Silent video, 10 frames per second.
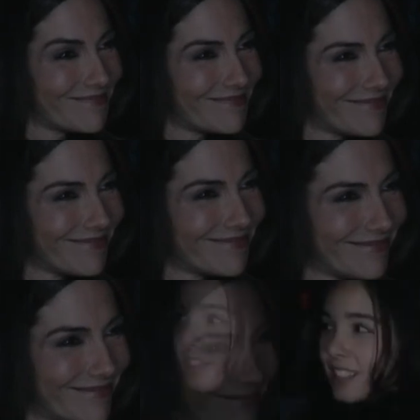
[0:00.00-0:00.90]
And he
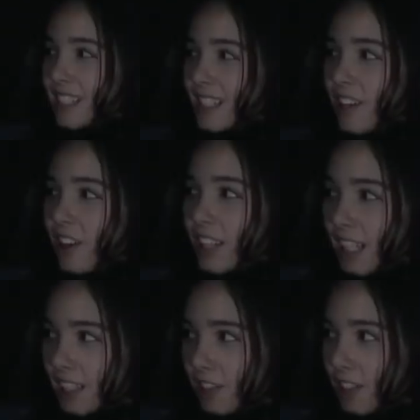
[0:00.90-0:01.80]
also says that all the
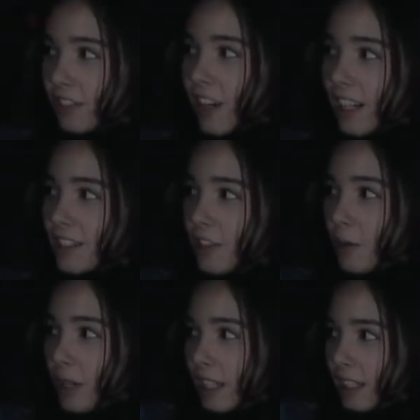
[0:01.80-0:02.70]
kids are invited to the
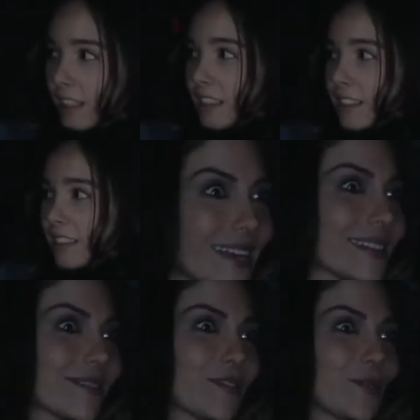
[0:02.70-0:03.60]
wedding.
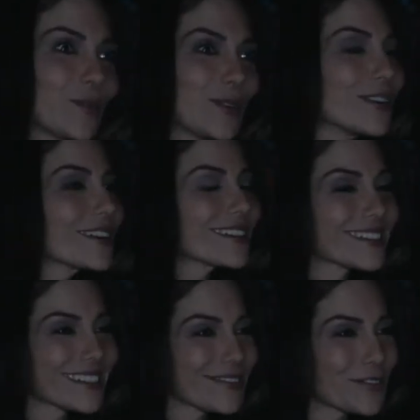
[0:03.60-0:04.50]
Yes, of
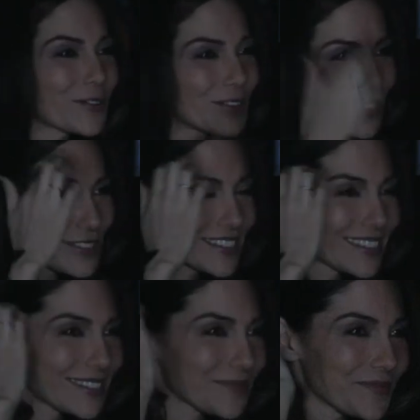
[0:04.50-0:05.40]
course. Of course.
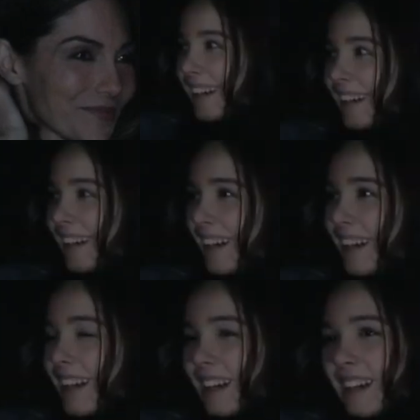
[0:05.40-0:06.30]
That's
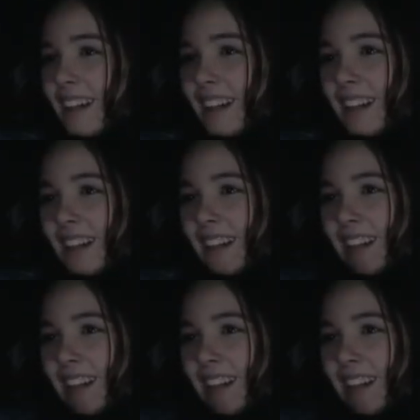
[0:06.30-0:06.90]
so cool.